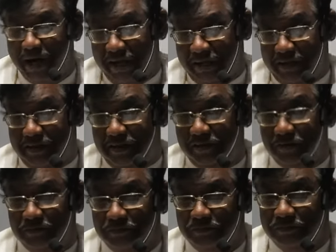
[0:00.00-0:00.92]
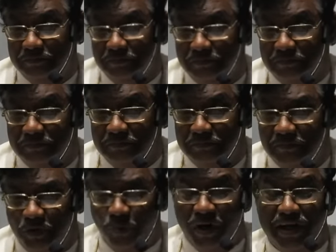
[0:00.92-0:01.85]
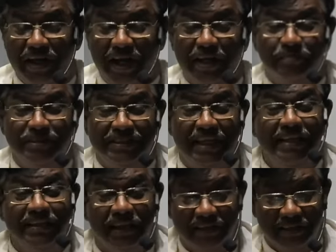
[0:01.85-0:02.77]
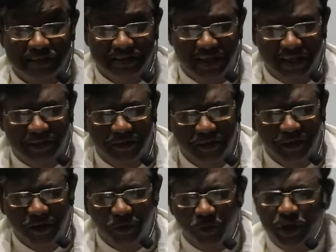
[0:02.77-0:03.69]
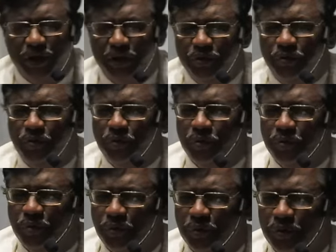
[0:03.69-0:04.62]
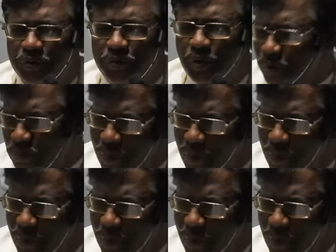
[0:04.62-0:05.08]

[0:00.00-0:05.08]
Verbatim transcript: back. Why I'm saying that is that when you don't